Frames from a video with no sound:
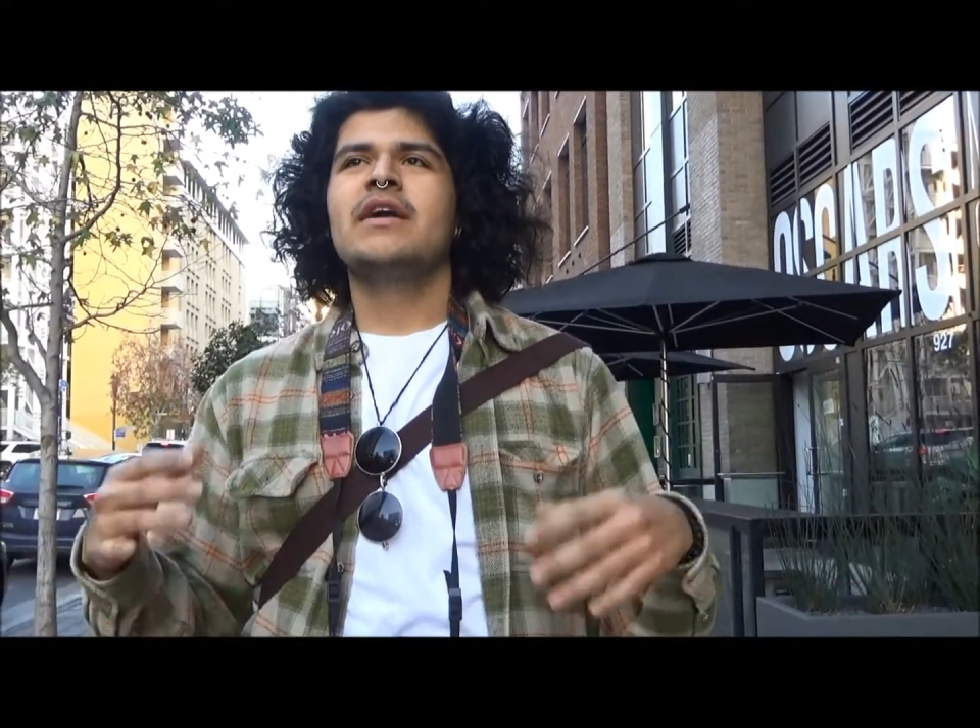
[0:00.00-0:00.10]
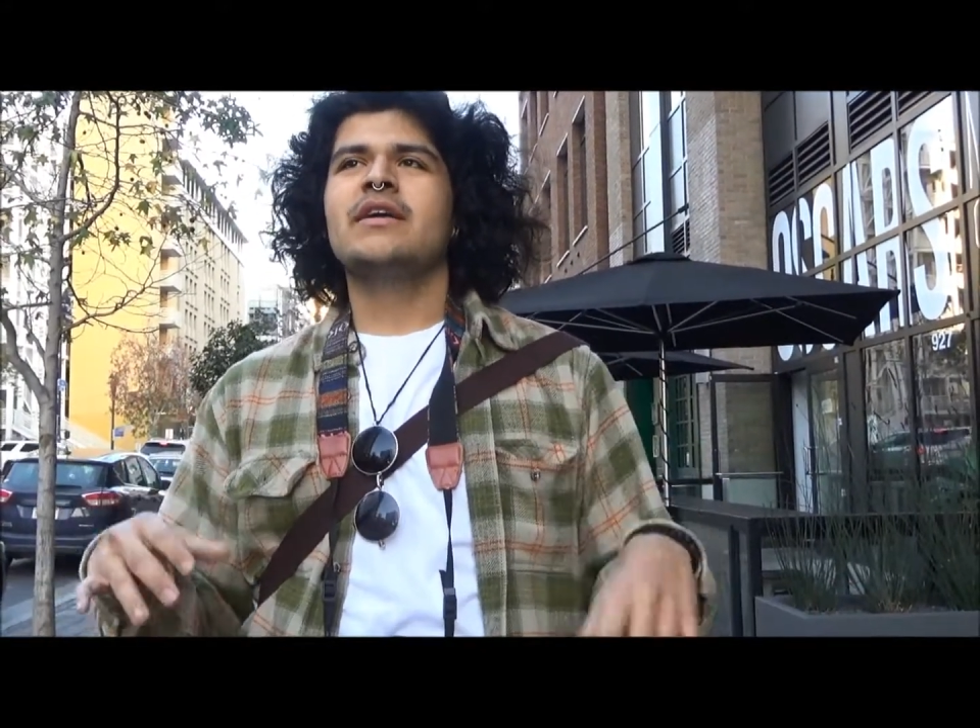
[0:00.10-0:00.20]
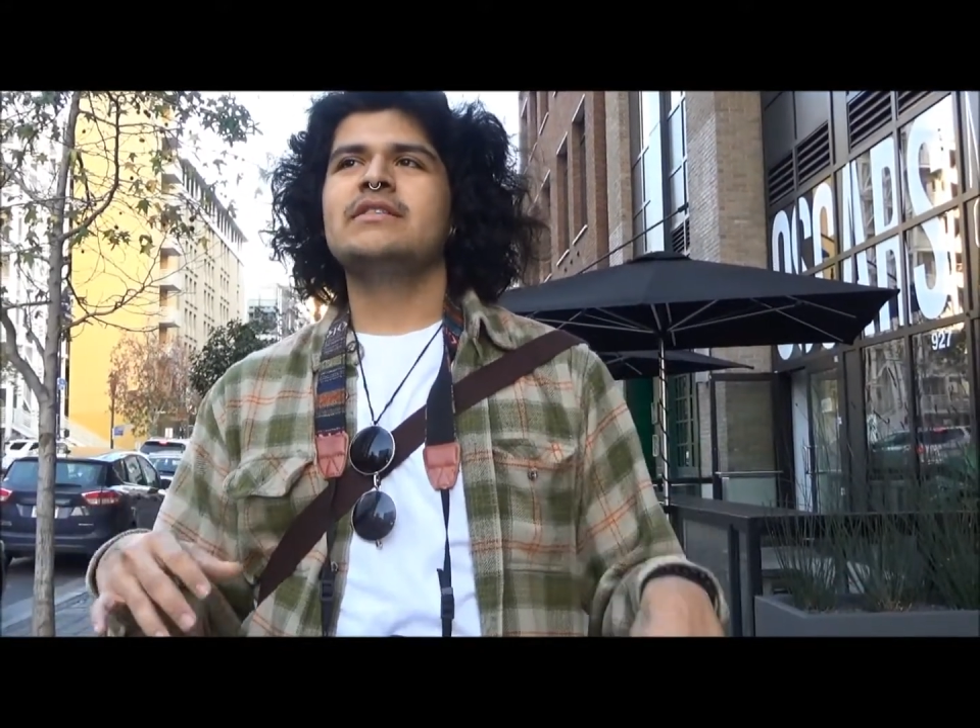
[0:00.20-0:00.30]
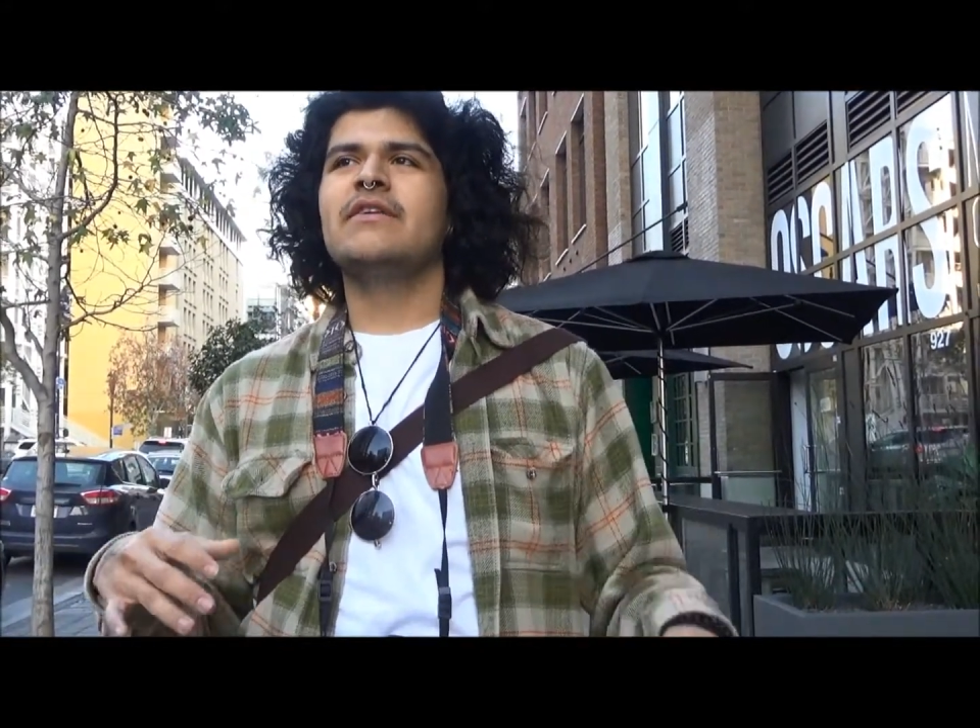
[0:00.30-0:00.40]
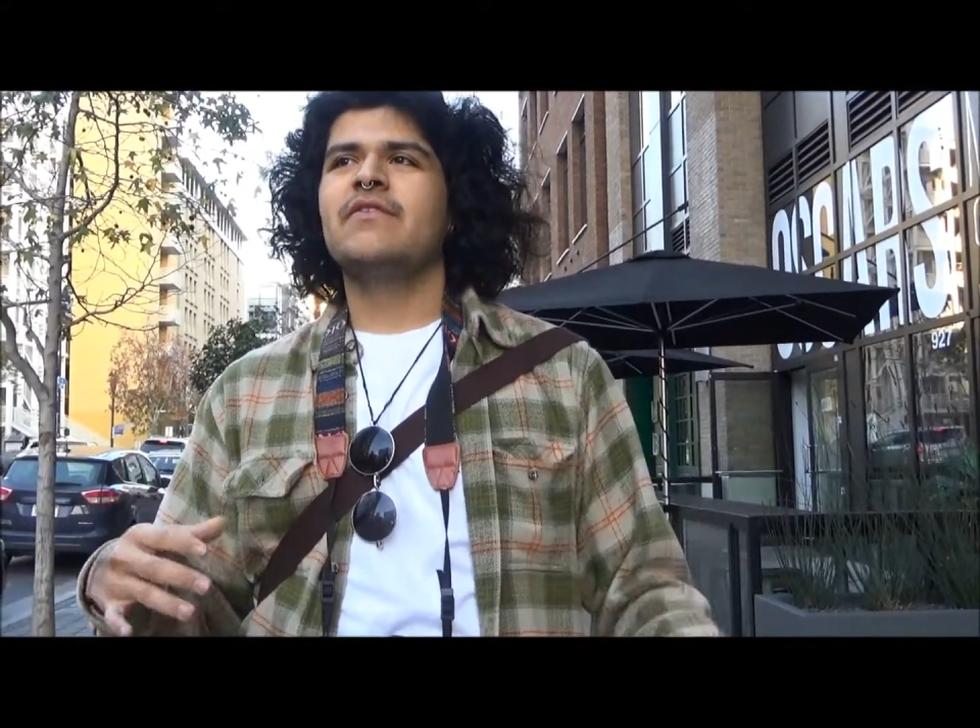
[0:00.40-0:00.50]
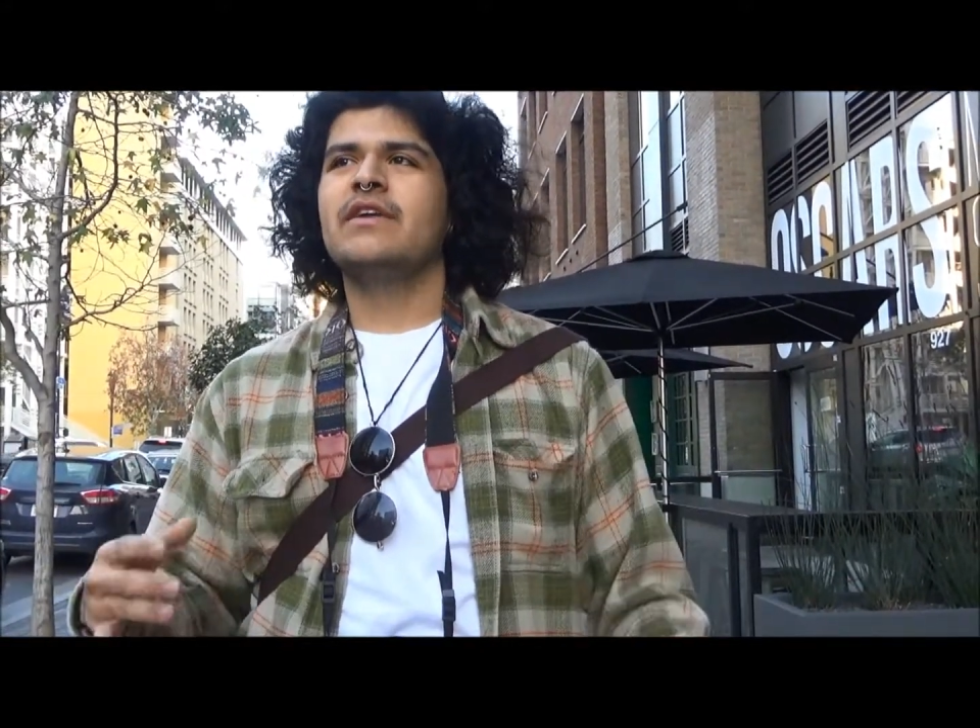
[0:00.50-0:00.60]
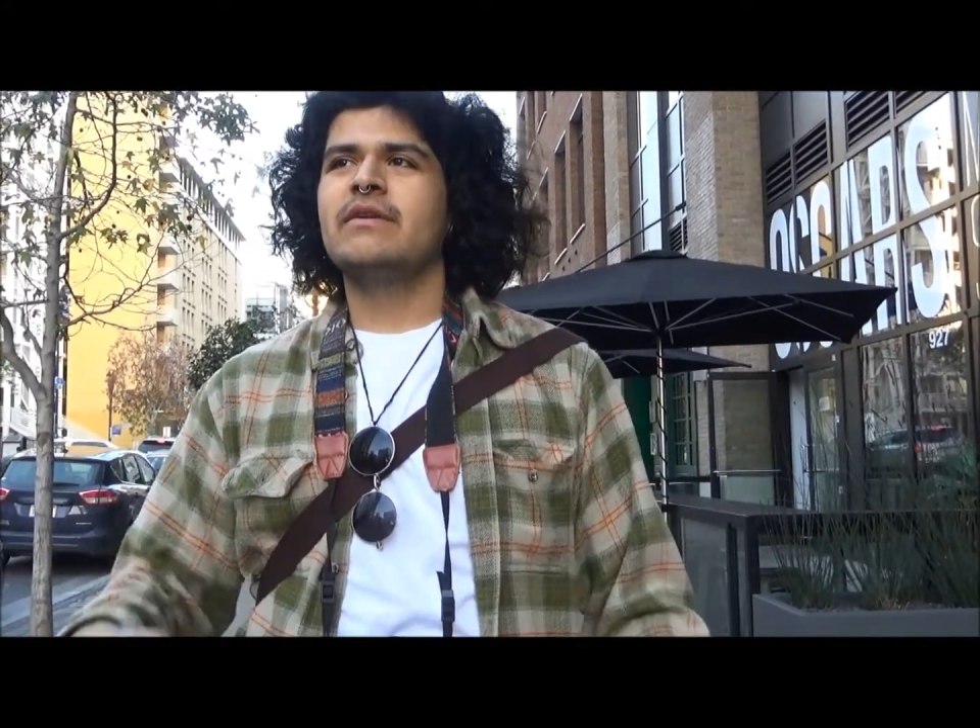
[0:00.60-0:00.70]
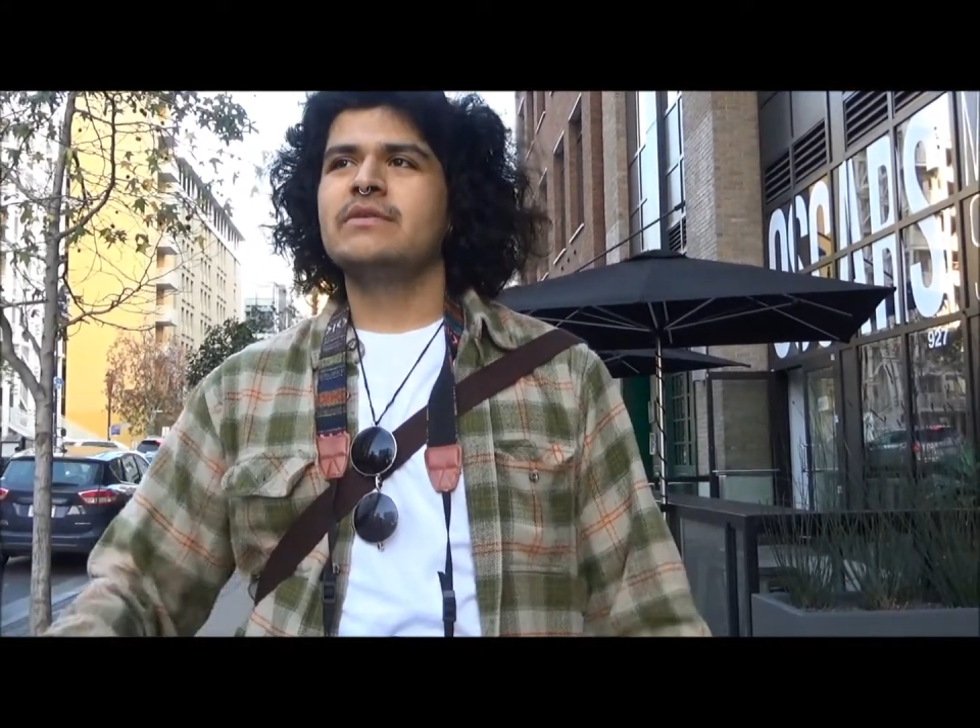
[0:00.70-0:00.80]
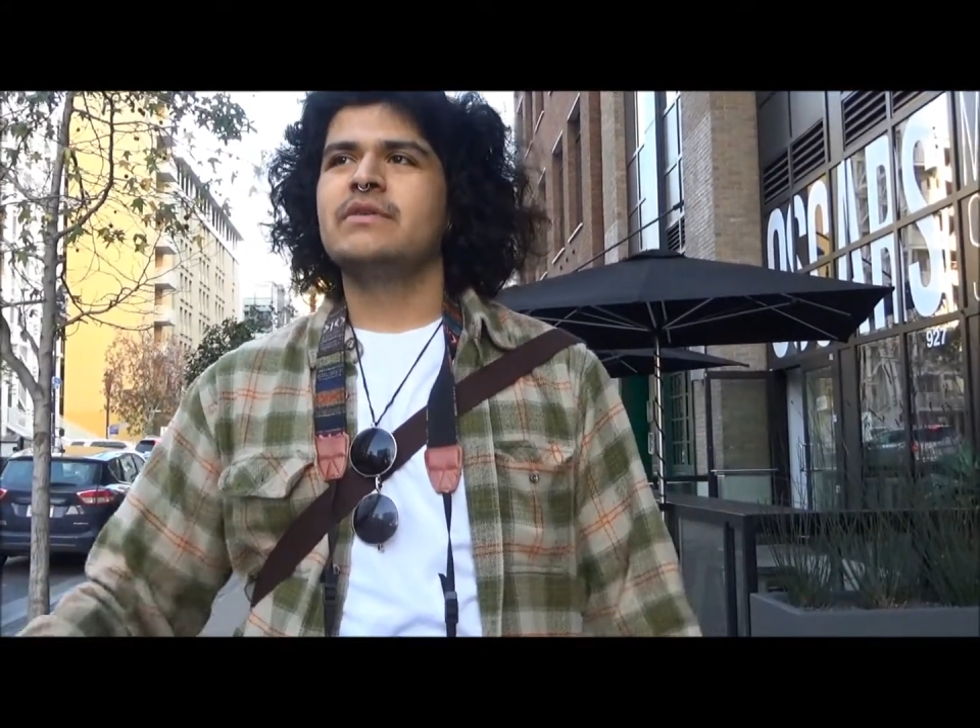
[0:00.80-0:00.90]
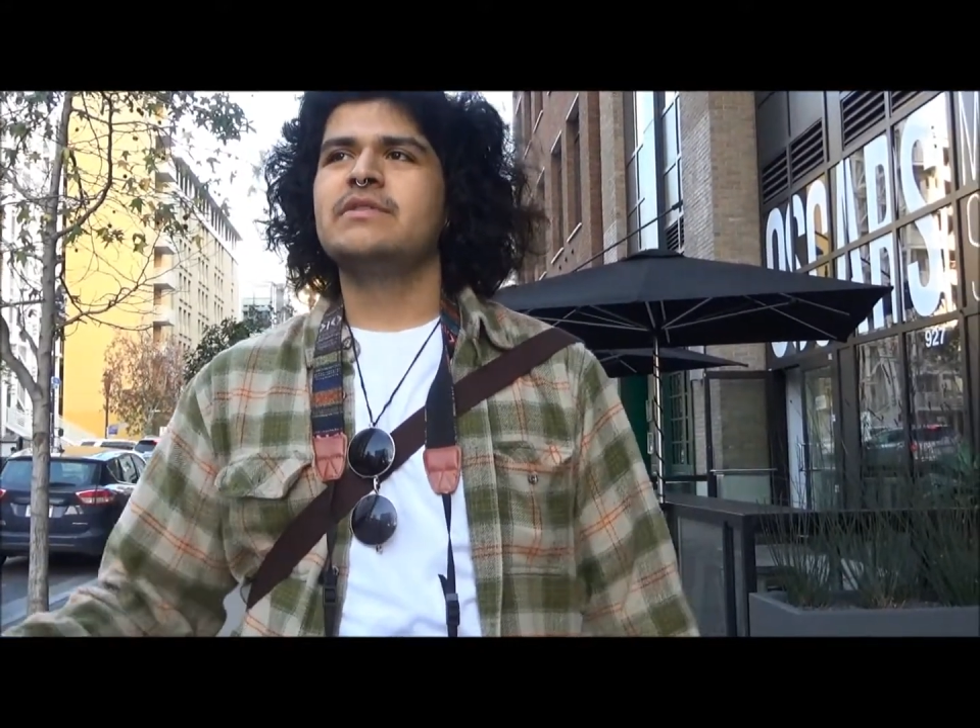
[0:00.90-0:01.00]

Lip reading: because I feel like it was so